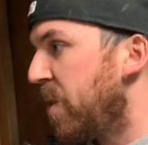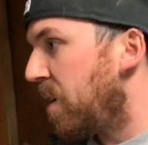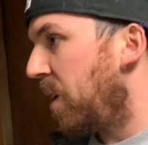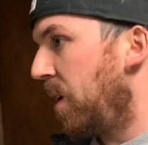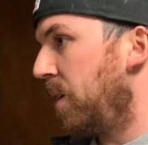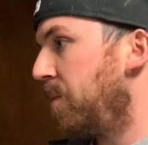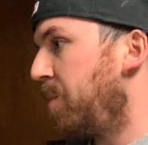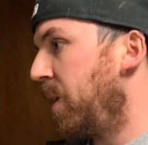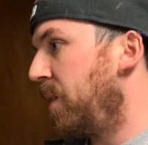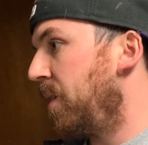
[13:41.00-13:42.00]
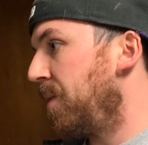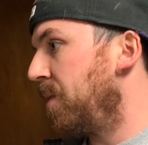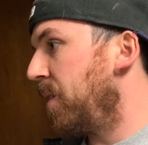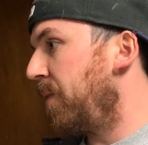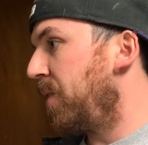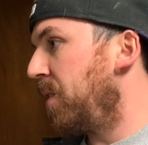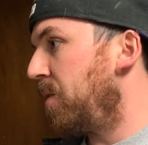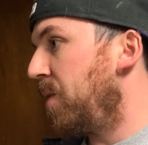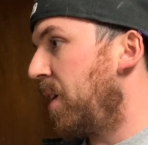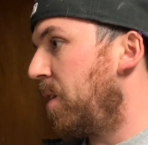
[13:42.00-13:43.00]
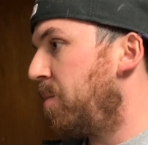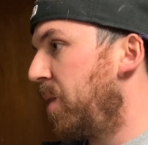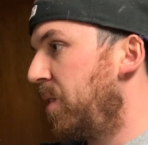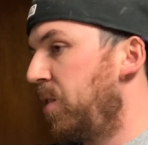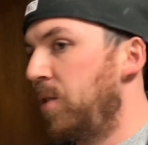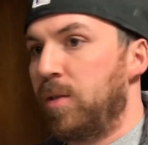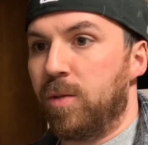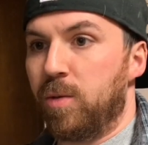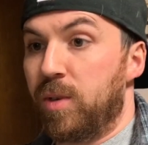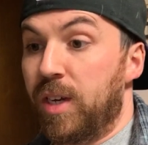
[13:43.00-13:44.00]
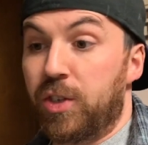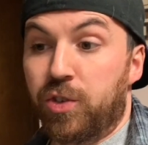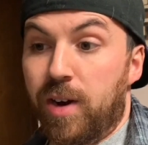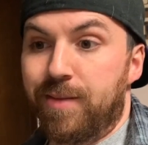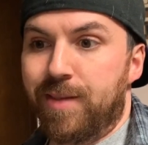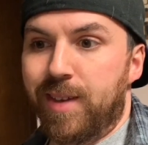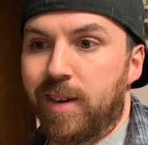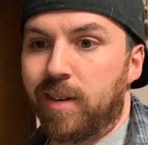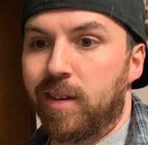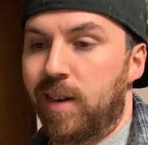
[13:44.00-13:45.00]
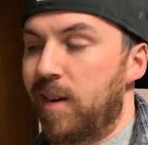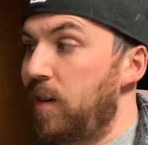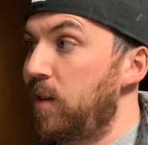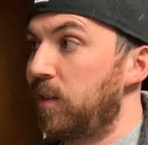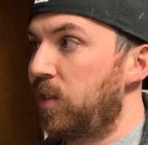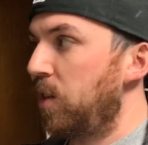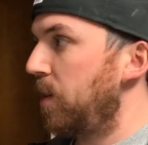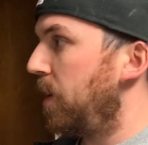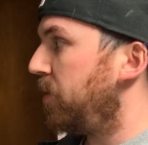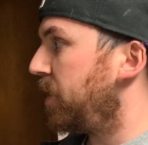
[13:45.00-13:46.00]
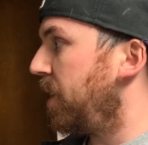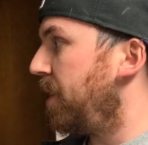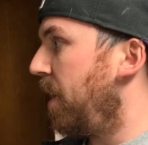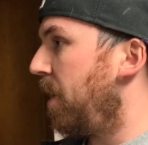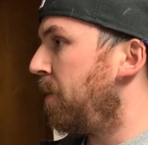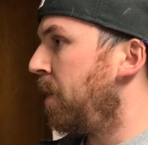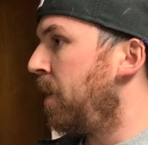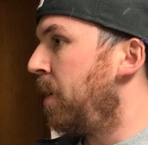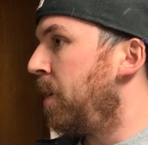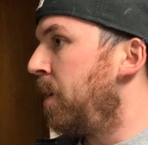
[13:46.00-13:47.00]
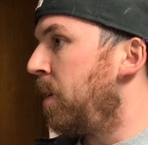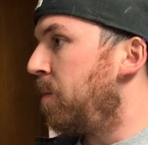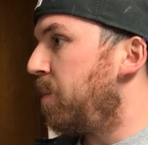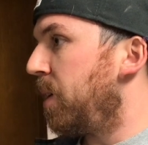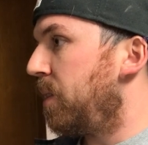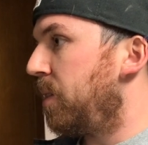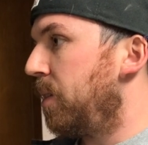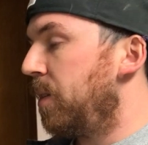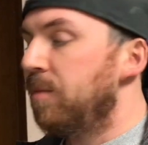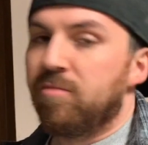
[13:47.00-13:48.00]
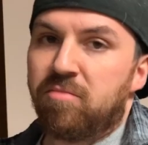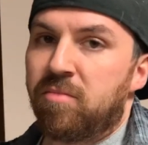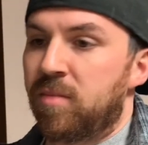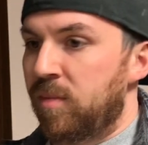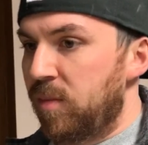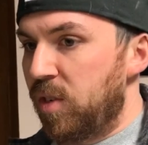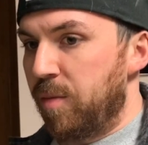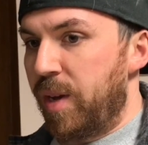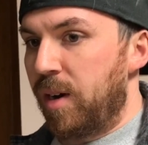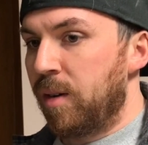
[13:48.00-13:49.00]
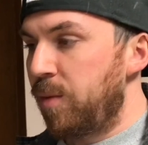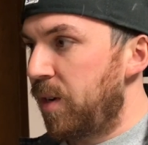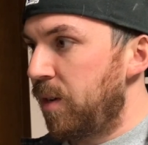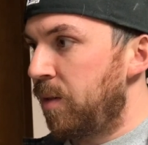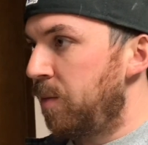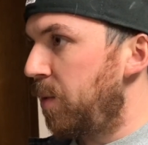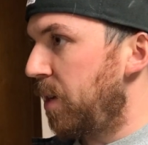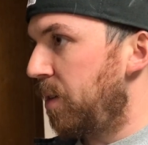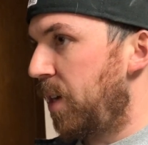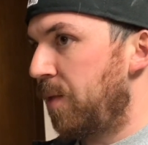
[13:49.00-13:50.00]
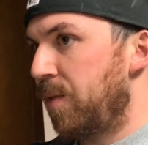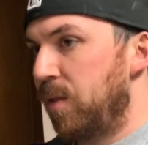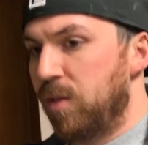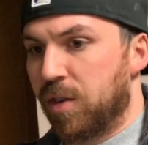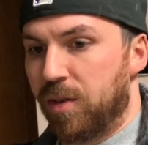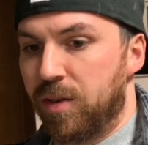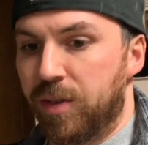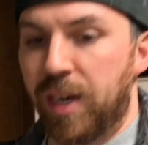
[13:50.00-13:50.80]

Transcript: But nothing left to do now but to test drive the thing, and it's dark outside now, but don't matter. We can take it for a little cruise.